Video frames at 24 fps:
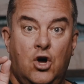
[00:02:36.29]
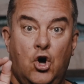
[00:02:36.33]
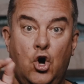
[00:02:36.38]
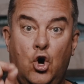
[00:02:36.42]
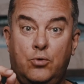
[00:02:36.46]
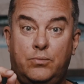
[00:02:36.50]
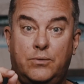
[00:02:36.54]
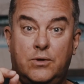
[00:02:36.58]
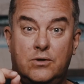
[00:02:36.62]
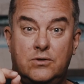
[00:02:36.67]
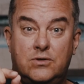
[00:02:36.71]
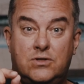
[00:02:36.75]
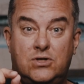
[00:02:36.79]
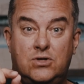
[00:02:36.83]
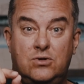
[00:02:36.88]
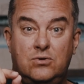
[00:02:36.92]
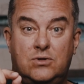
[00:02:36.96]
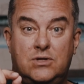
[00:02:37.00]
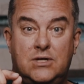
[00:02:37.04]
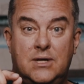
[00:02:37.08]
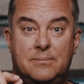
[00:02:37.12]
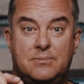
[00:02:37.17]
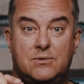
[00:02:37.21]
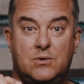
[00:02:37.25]
Hope those two
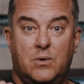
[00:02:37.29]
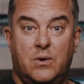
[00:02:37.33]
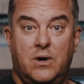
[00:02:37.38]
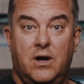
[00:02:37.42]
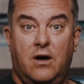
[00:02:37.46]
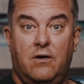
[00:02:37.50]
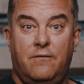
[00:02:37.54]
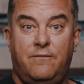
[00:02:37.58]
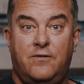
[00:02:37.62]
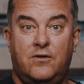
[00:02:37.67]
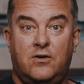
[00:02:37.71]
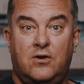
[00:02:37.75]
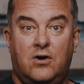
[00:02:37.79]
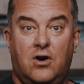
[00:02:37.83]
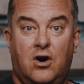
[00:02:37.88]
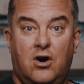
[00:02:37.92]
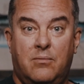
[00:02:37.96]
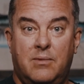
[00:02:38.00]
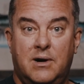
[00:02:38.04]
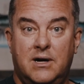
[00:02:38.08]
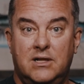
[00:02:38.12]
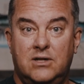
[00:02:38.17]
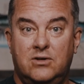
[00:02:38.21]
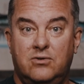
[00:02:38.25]
tips were helpful.
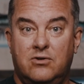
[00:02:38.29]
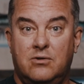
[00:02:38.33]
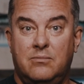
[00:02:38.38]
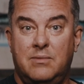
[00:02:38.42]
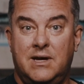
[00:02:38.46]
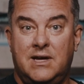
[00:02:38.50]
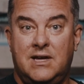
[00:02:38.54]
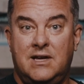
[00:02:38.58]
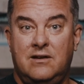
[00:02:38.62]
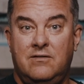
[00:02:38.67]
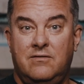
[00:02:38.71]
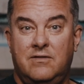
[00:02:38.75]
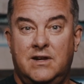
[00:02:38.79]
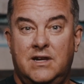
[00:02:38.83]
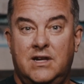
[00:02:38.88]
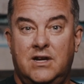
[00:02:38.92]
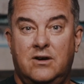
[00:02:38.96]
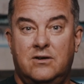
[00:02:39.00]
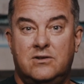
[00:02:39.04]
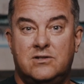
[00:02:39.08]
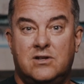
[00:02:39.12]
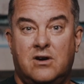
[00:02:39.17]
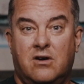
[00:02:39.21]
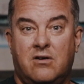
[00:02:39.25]
All my lure making
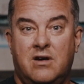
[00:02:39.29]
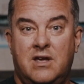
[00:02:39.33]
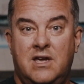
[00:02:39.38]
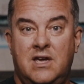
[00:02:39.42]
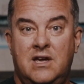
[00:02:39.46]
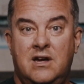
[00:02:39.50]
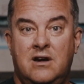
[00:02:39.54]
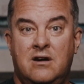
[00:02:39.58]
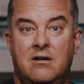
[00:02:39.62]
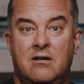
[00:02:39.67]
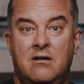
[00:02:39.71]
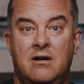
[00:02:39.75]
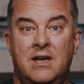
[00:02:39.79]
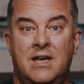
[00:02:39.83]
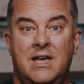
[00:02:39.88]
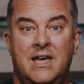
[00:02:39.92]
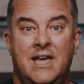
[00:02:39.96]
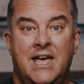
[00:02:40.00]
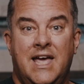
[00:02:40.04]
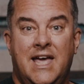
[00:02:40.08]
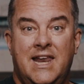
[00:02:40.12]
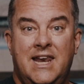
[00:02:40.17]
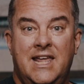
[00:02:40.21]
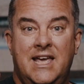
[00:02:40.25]
videos are here.
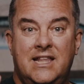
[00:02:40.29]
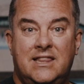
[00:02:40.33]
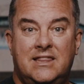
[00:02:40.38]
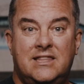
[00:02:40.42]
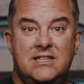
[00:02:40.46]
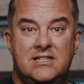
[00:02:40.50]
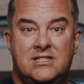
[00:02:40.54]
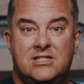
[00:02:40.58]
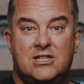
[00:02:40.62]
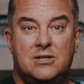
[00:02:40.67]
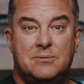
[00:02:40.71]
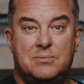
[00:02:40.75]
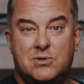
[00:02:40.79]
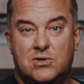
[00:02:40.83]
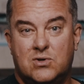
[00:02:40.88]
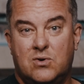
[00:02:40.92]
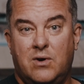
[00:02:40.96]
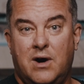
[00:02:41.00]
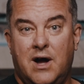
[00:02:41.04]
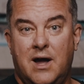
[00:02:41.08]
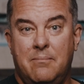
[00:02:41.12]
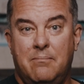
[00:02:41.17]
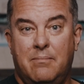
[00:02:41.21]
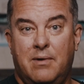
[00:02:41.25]
And hit this
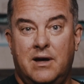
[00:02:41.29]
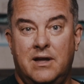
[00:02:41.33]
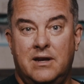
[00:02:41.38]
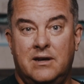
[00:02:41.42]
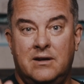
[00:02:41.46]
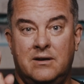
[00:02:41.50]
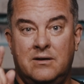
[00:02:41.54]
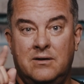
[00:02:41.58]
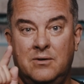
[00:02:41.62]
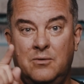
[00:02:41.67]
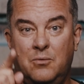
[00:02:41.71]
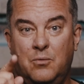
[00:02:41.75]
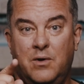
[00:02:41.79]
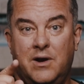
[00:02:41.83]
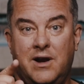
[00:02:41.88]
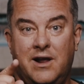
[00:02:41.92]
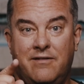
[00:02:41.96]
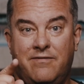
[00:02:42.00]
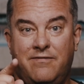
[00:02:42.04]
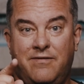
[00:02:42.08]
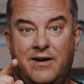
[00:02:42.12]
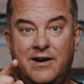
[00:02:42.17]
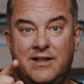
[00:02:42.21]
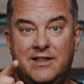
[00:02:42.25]
subscribe button when
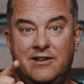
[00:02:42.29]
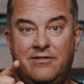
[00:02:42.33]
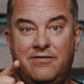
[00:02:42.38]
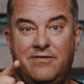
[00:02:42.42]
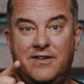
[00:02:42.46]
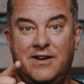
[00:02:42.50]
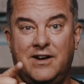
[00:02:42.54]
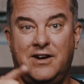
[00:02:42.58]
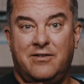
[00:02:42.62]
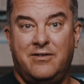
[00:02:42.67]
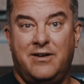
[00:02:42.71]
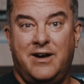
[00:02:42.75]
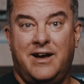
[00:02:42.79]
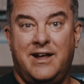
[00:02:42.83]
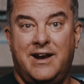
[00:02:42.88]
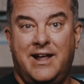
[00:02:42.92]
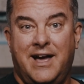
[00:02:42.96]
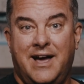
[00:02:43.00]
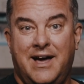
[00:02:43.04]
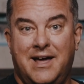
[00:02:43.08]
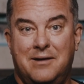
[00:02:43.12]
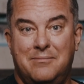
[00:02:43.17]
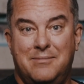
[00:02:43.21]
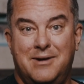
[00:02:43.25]
I finally figure out
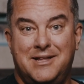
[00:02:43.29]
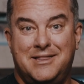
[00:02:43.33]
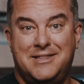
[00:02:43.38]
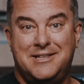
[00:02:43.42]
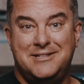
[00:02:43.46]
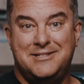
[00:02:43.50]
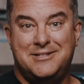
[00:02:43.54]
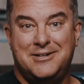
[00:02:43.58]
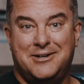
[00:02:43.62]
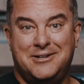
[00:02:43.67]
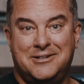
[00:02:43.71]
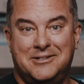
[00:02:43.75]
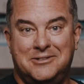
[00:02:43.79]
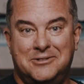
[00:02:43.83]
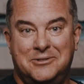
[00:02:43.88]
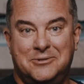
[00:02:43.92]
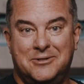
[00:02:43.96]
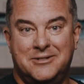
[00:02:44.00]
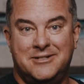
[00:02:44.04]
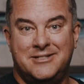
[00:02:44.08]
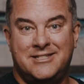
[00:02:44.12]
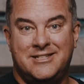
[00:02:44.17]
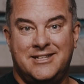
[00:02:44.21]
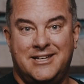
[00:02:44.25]
how to make these hard
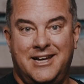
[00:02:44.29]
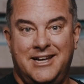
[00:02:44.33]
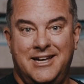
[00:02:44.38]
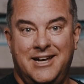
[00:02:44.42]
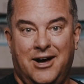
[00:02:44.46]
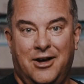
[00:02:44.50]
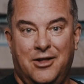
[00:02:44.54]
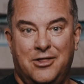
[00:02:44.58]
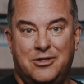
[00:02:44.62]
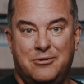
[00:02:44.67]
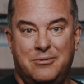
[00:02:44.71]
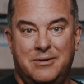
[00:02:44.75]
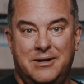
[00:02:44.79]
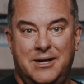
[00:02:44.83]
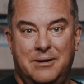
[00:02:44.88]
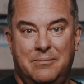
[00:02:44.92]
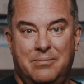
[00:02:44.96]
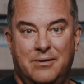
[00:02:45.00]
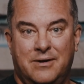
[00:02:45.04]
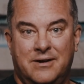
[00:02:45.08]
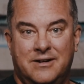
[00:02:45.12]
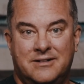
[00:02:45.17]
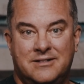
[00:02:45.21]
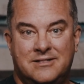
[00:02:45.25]
lures on 3D
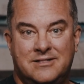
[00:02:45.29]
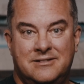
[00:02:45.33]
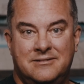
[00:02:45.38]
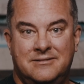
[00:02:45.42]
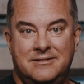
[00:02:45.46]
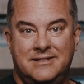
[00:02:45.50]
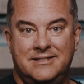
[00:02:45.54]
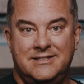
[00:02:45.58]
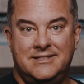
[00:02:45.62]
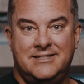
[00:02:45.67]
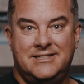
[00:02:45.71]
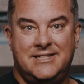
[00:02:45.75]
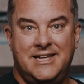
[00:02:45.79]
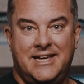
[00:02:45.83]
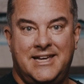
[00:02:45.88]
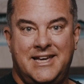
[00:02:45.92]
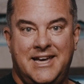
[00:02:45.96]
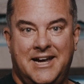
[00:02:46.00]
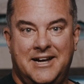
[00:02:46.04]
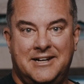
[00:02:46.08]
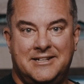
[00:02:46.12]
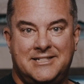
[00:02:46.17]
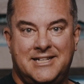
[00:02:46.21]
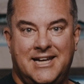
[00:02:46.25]
printers. Take
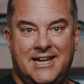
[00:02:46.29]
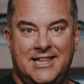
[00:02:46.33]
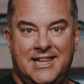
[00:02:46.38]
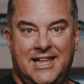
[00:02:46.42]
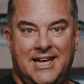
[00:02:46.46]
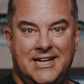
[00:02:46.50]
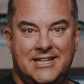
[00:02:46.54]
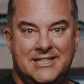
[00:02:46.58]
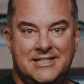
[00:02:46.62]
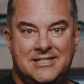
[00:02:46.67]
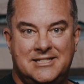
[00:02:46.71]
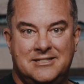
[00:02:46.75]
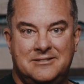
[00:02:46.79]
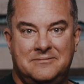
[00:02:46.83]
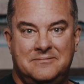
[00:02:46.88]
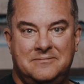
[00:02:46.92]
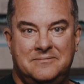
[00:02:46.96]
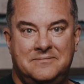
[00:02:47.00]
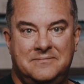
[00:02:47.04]
care, tight lines.